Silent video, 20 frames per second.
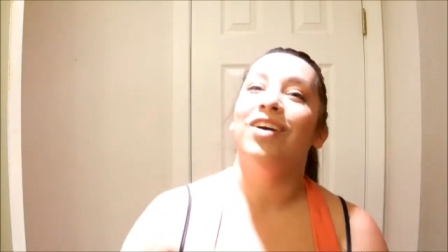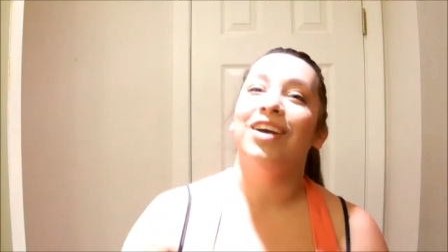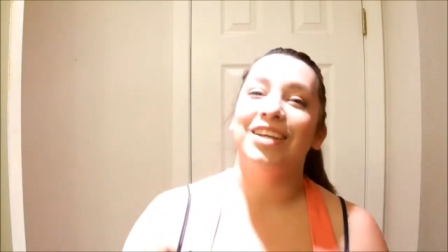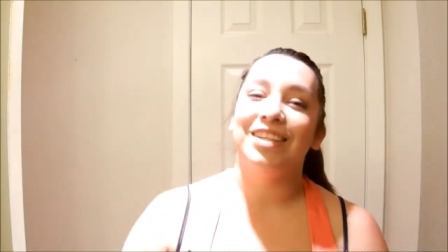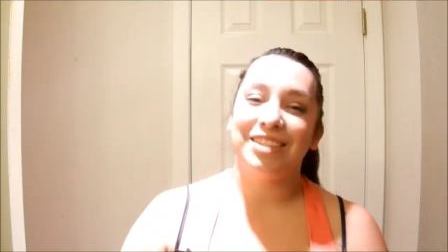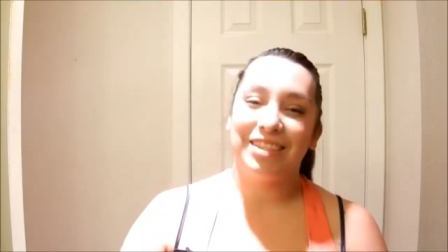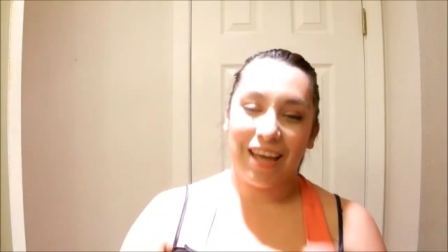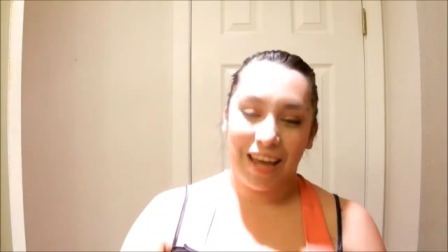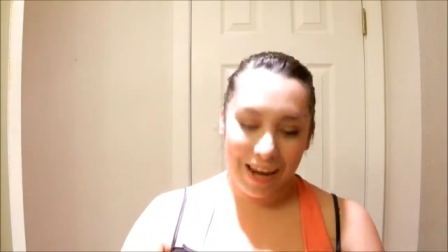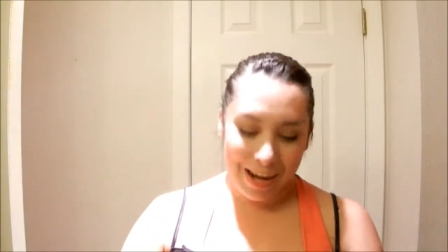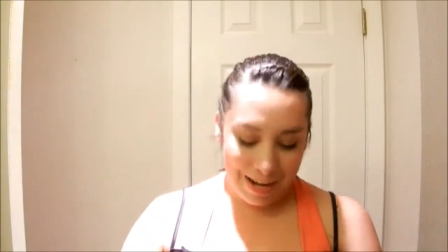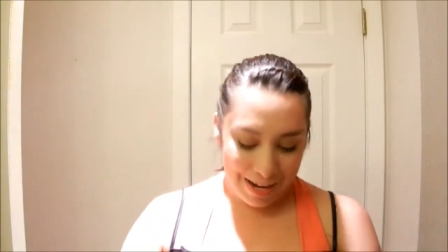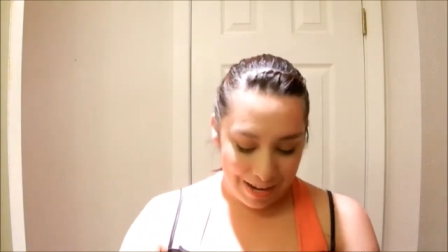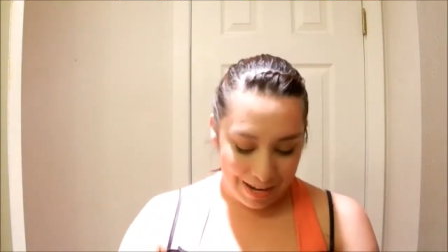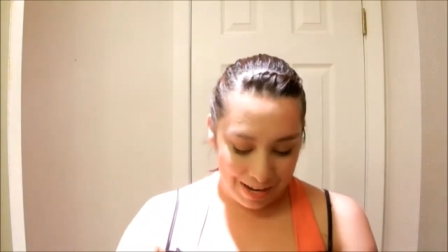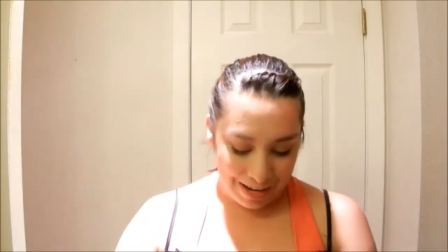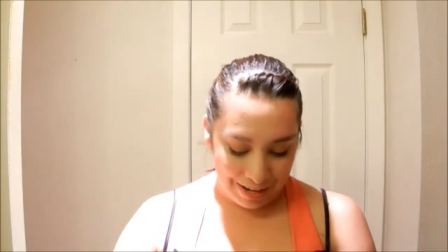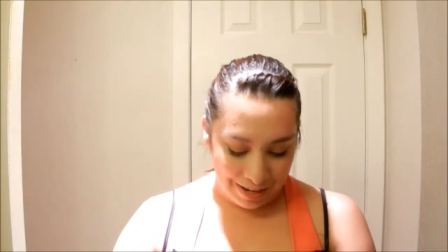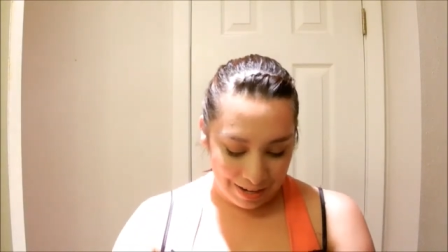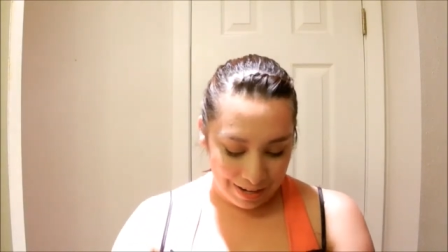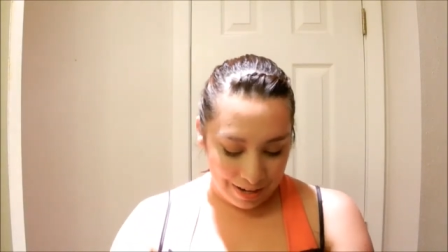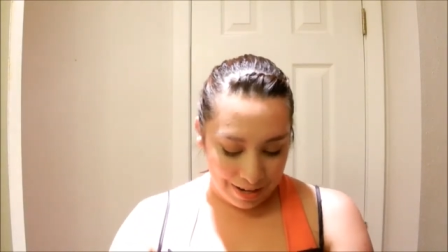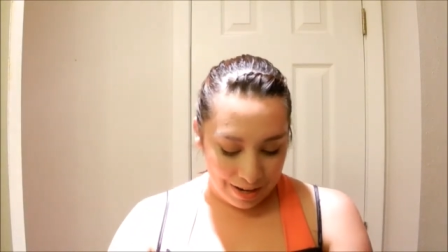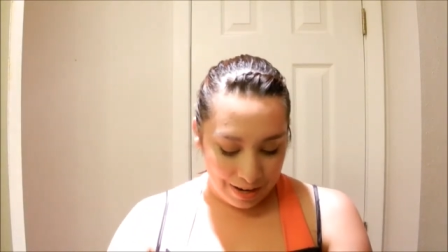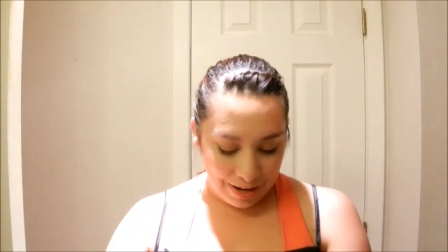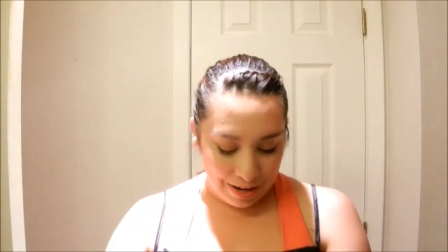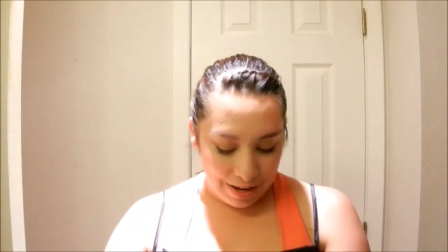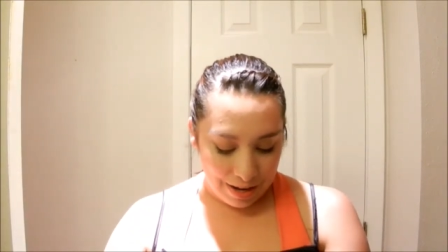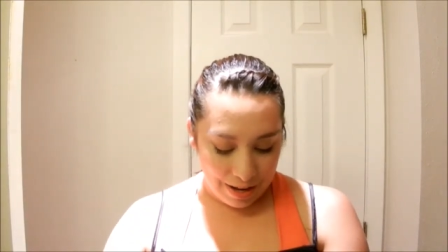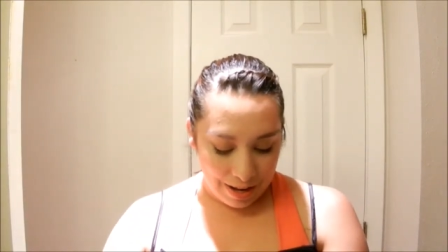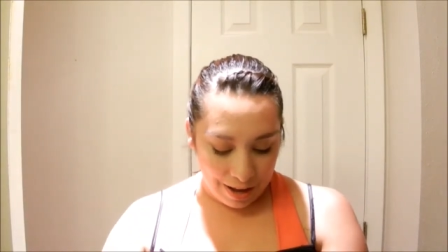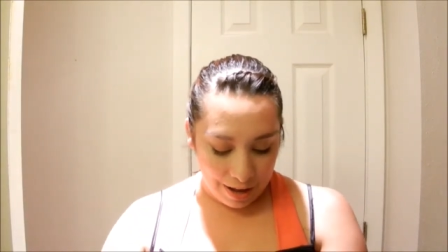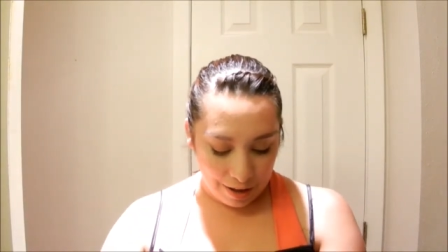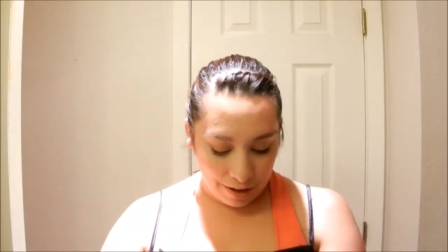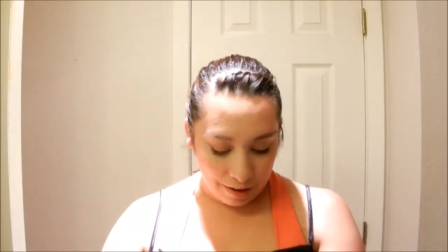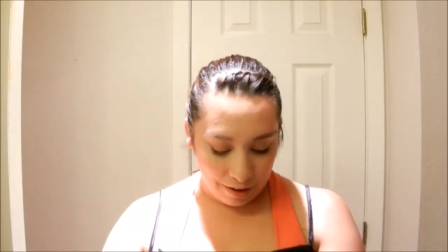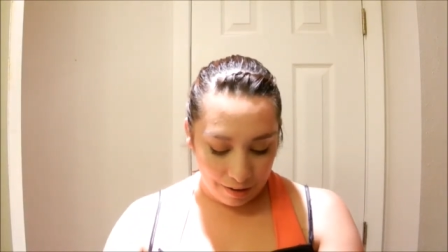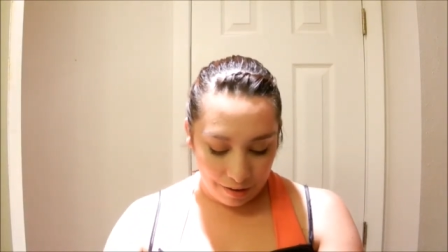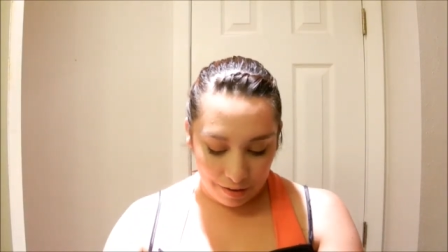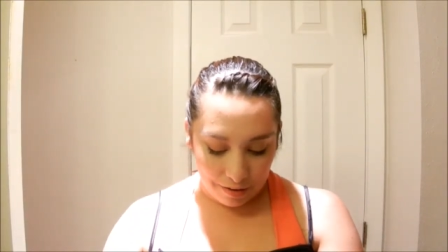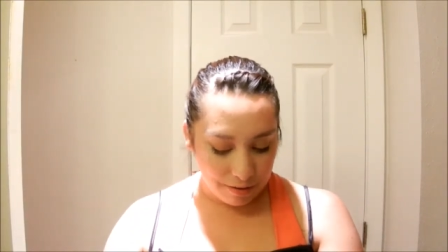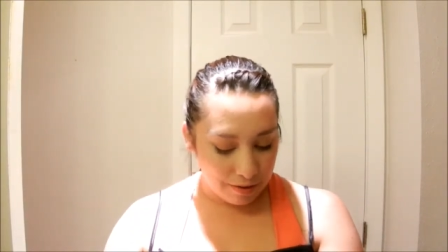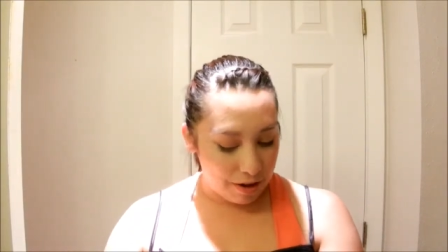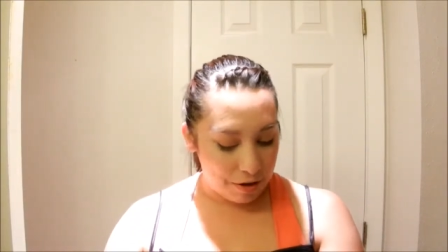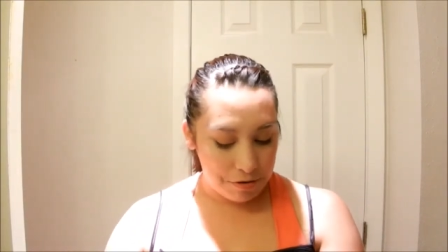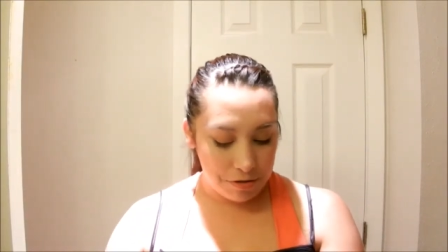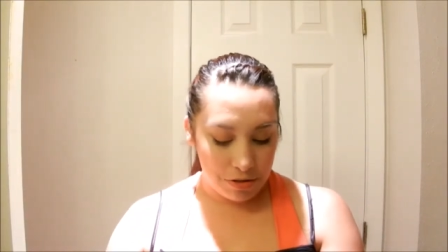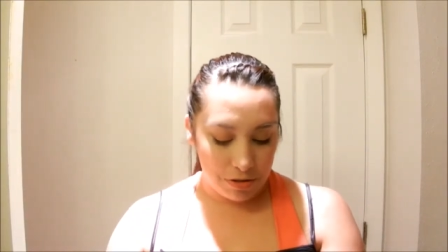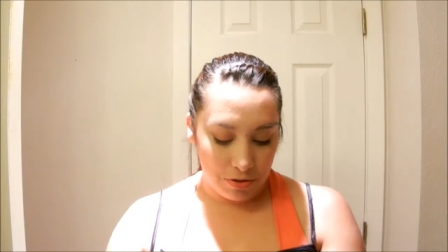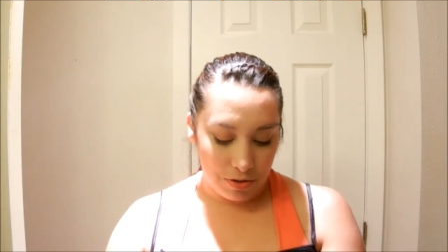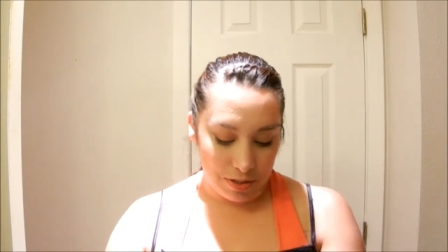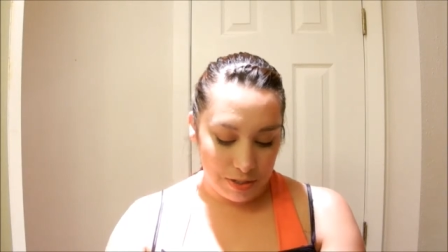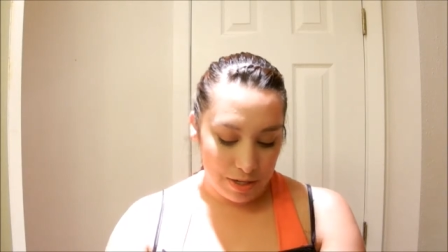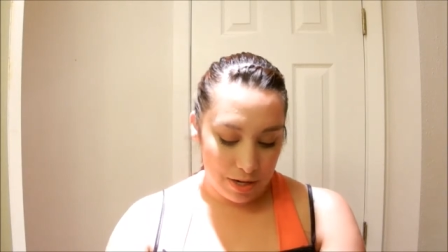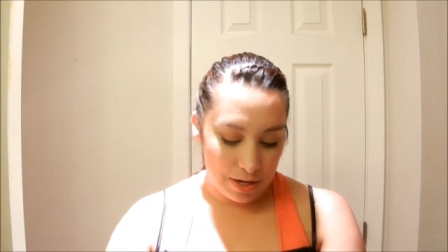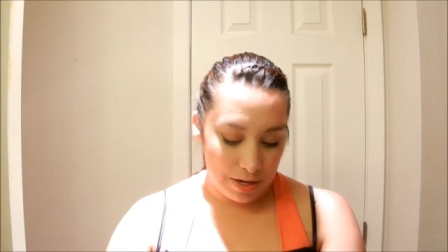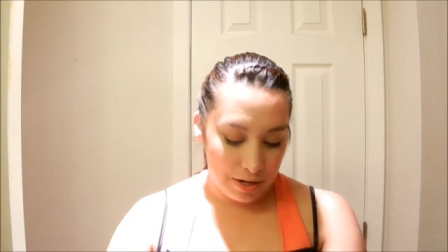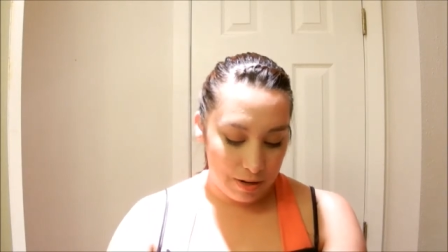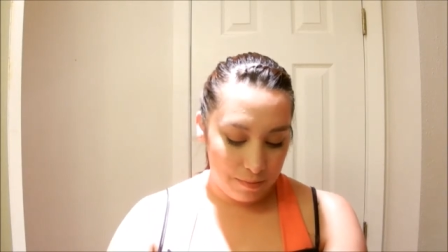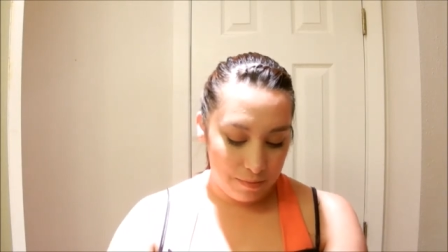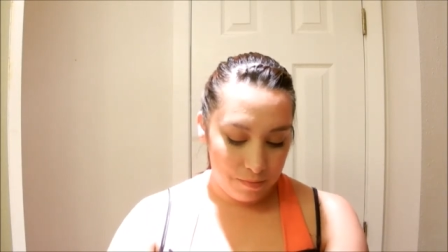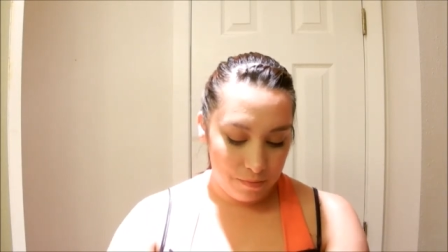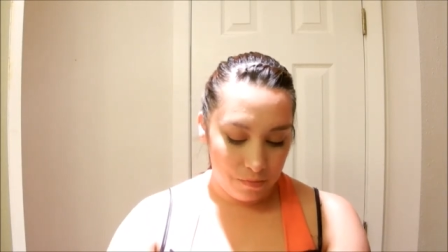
excited. I was so excited.